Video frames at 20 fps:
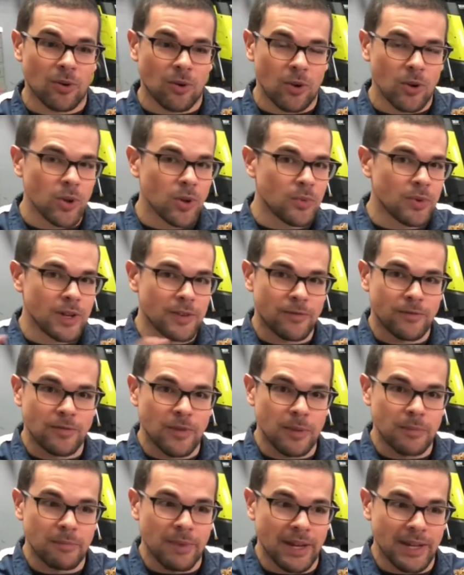all the way
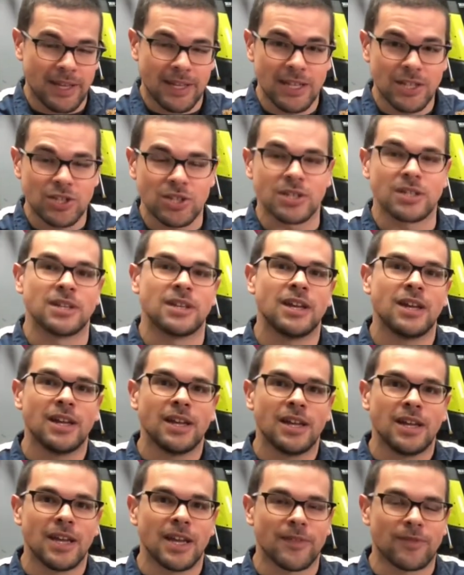from my kitchen
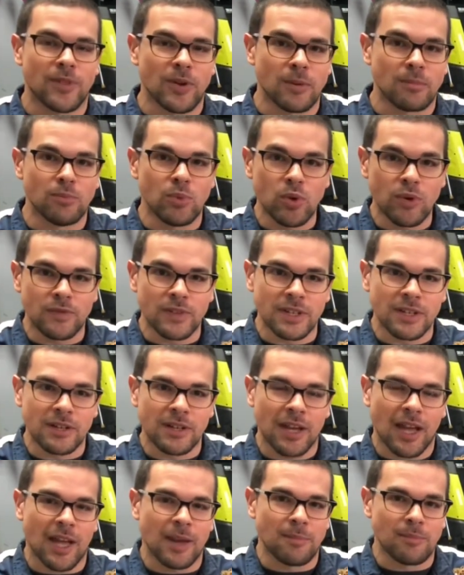if they're moving